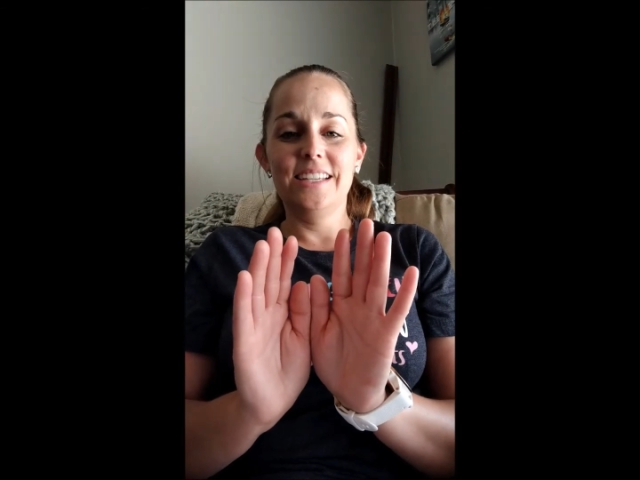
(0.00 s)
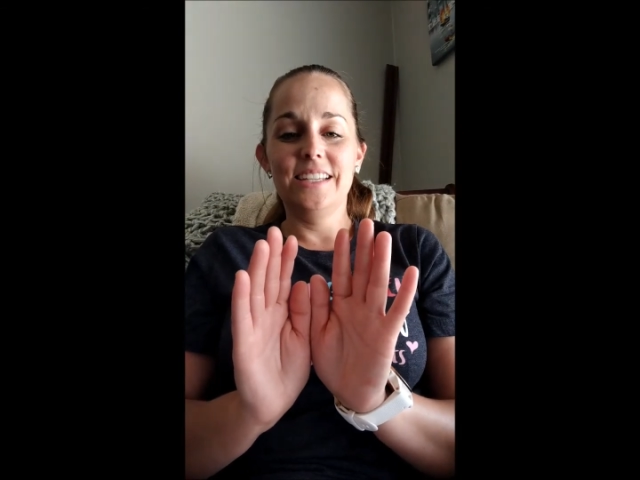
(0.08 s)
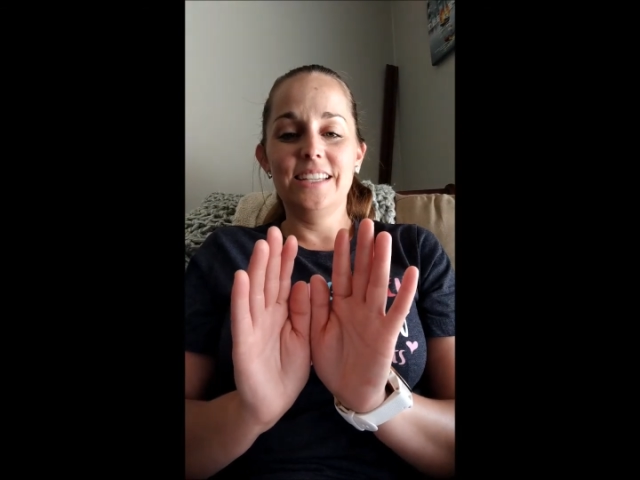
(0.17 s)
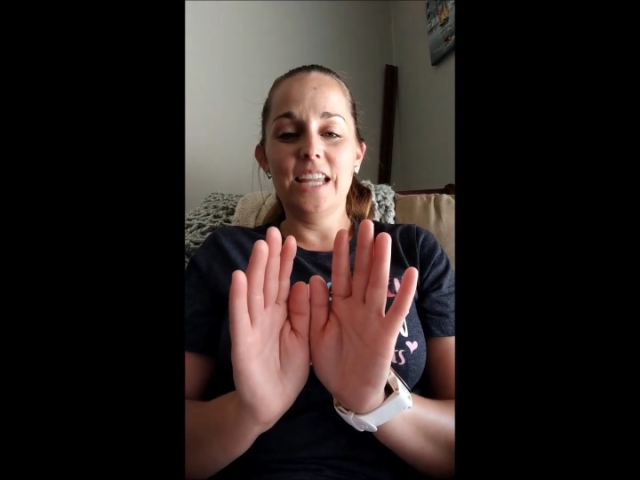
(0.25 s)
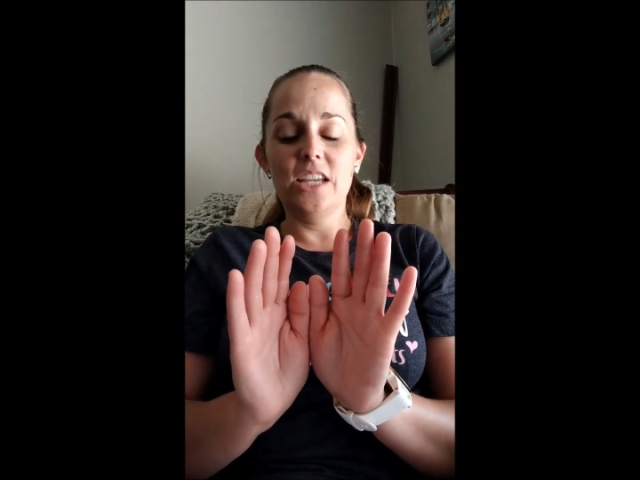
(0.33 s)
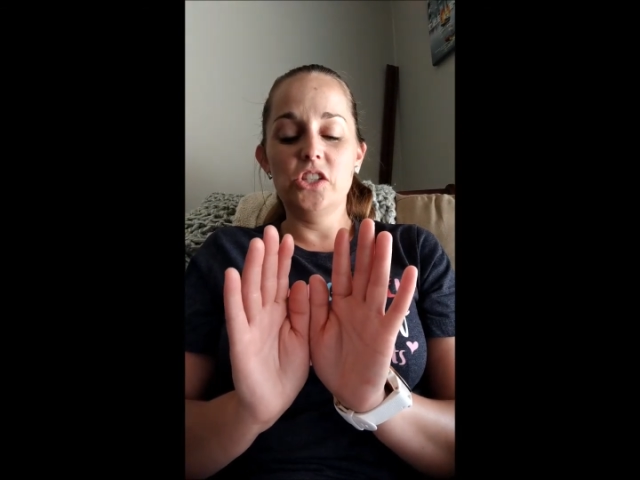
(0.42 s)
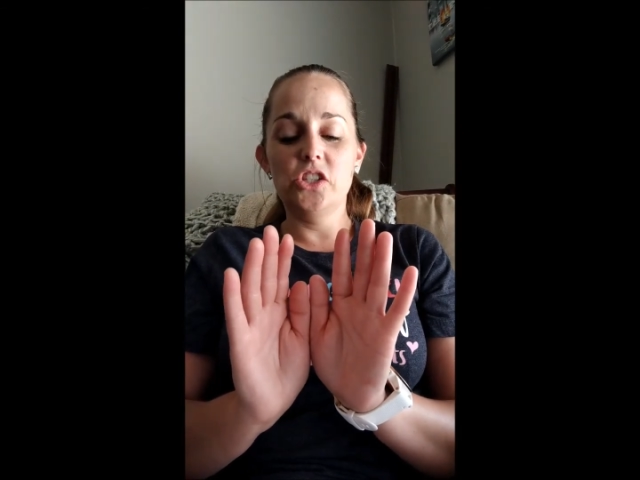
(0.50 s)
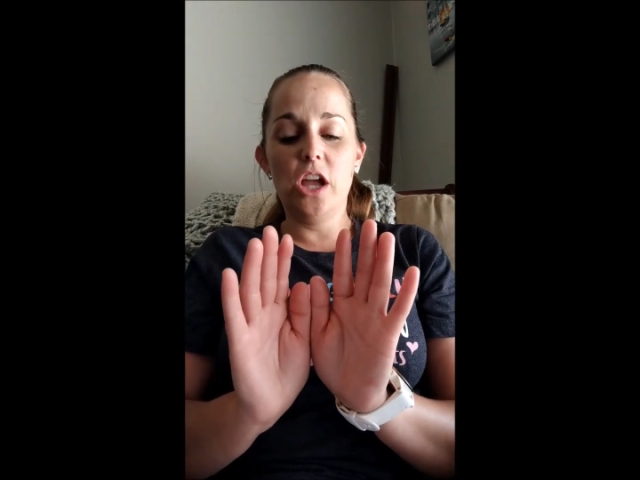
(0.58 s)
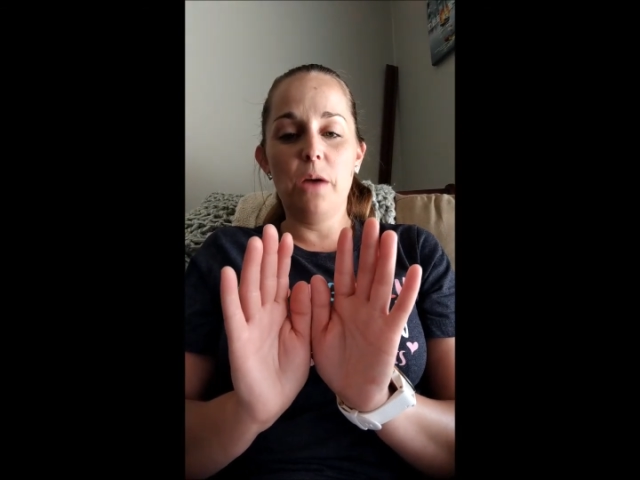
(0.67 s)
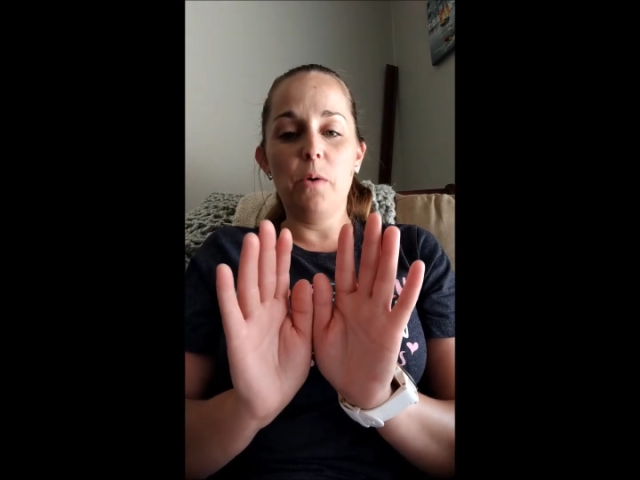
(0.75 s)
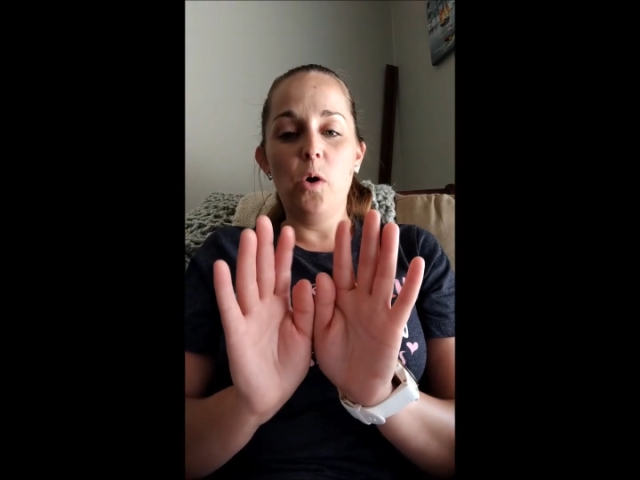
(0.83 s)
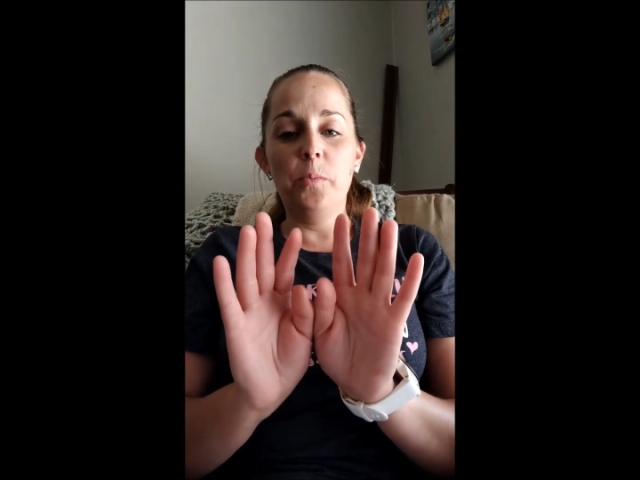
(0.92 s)
Nice job.
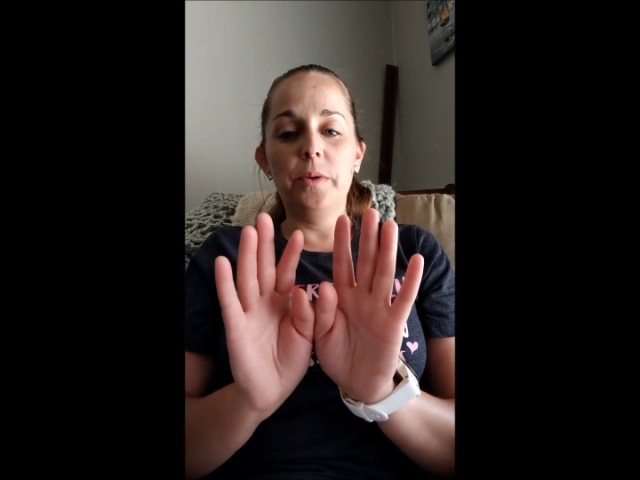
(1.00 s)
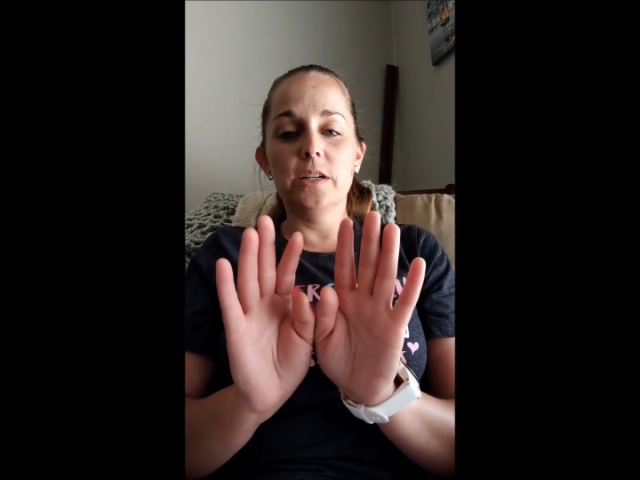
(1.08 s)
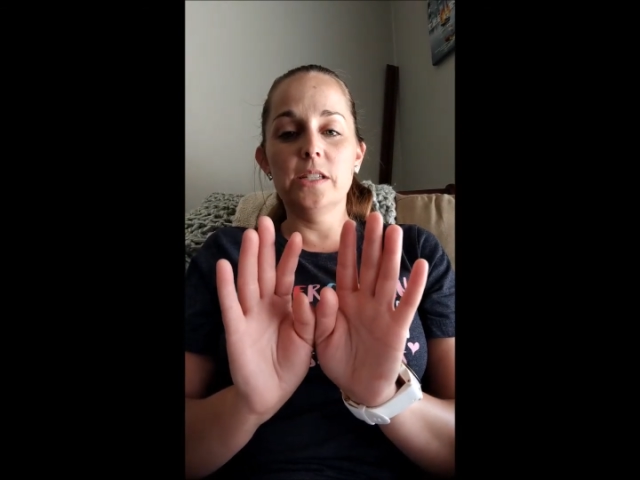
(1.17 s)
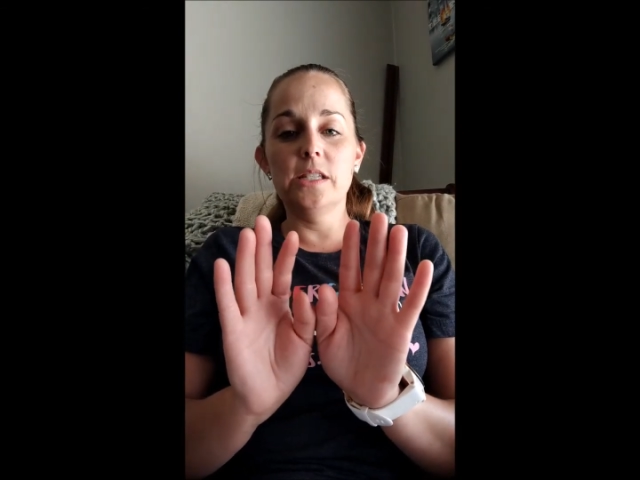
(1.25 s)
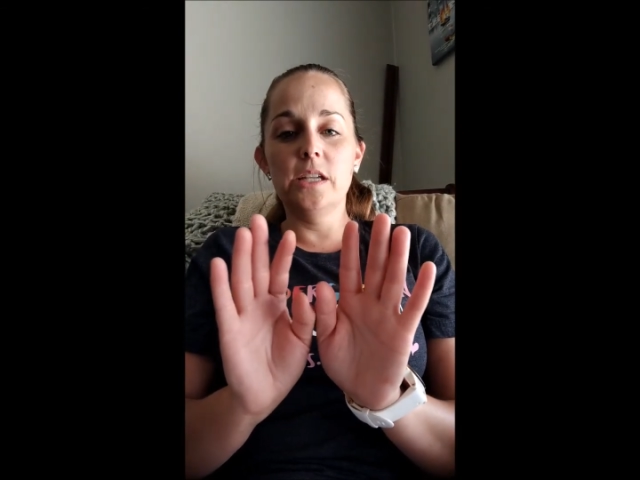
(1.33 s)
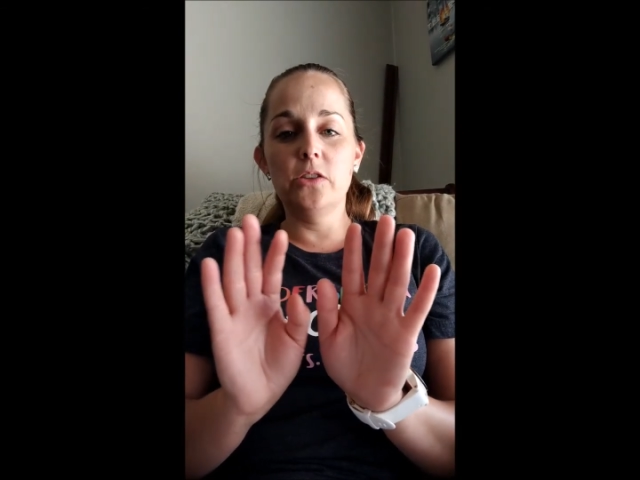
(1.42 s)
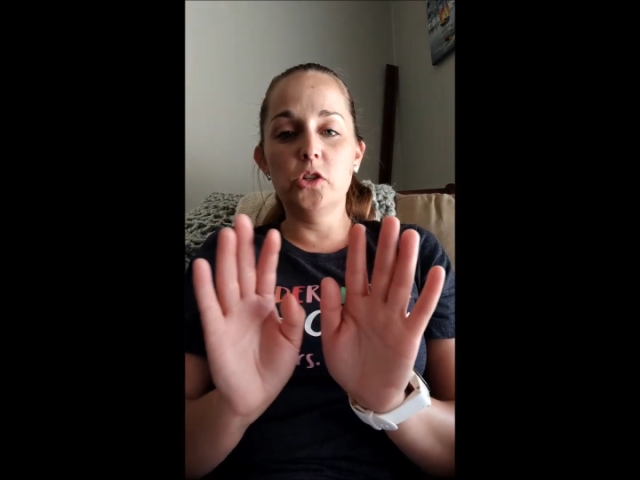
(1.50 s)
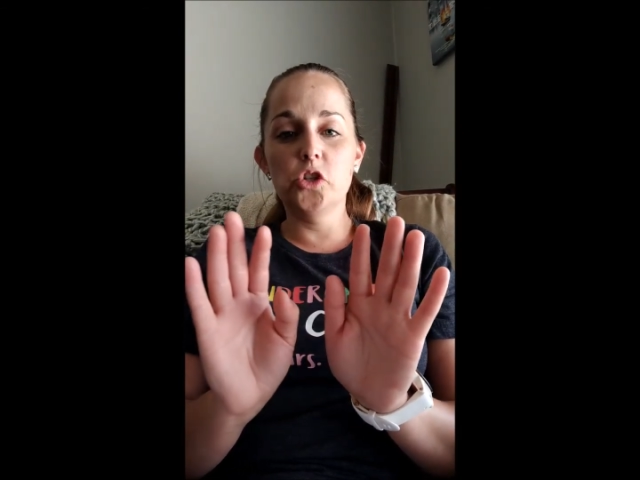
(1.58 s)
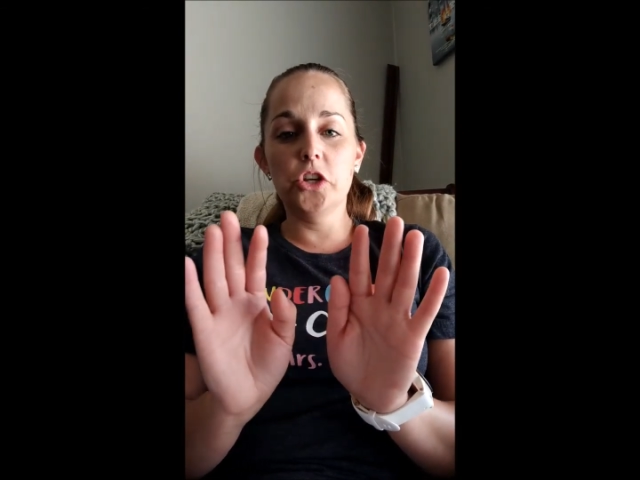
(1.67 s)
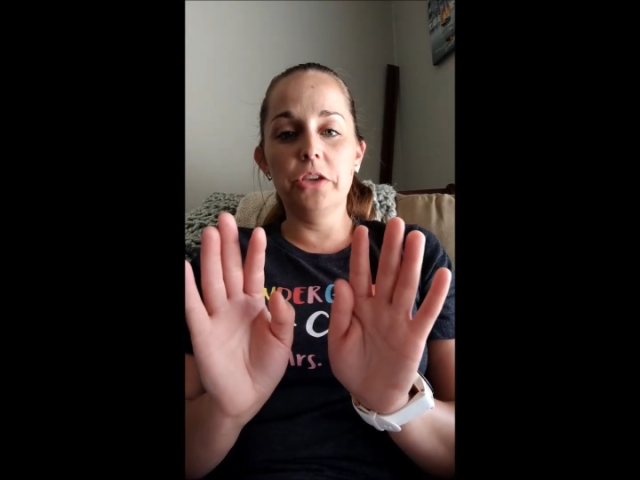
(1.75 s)
Oh, here's another tricky